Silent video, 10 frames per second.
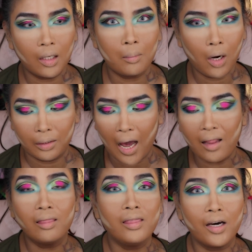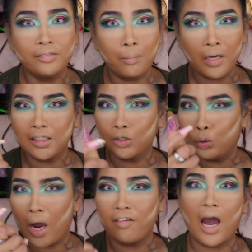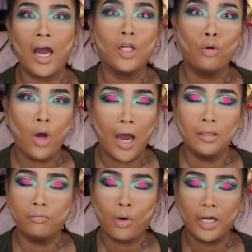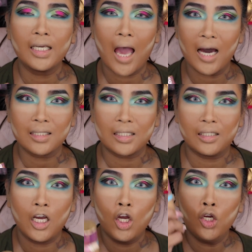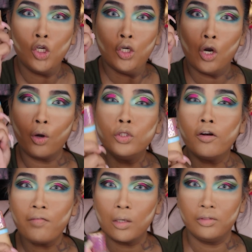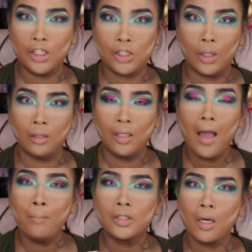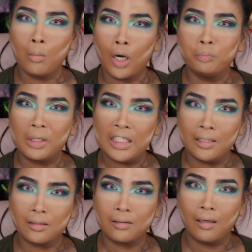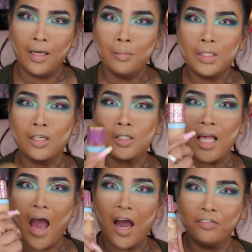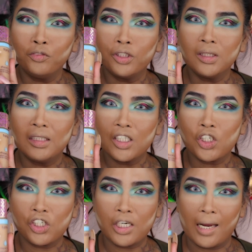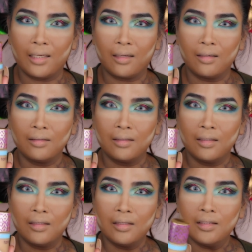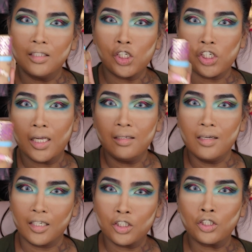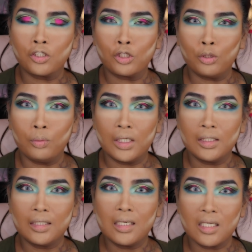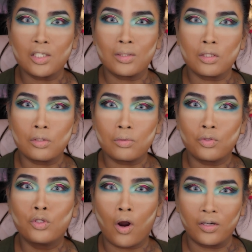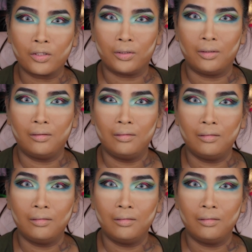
come on, I love the fact that you have a hyaluronic acid on your foundation, but come on, please, because after this shade, the shade next to it is darker